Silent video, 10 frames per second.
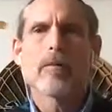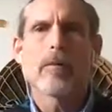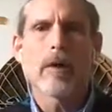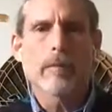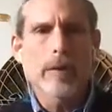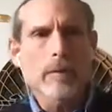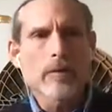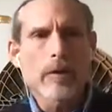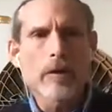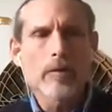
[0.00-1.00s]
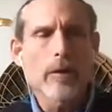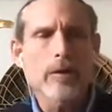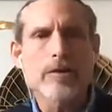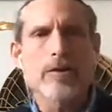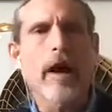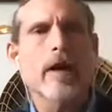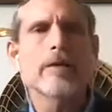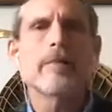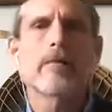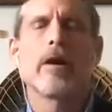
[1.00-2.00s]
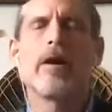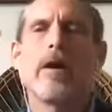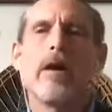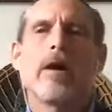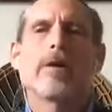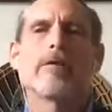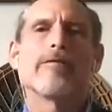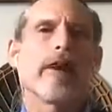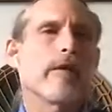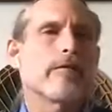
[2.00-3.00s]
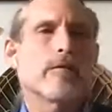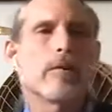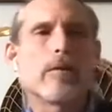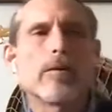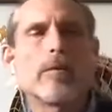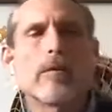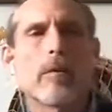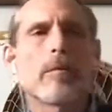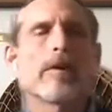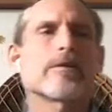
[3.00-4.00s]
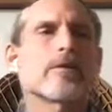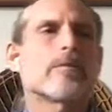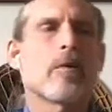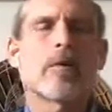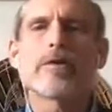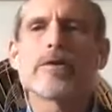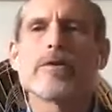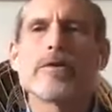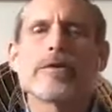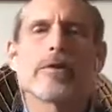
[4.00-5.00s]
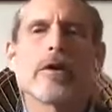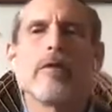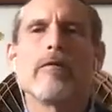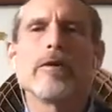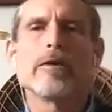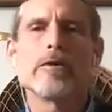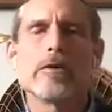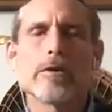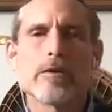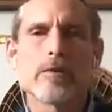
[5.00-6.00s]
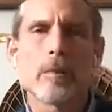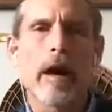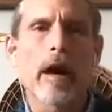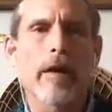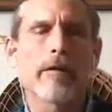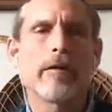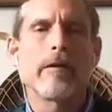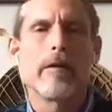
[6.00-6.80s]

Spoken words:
that people tend to extract the favorable or pleasant portions of the indigenous path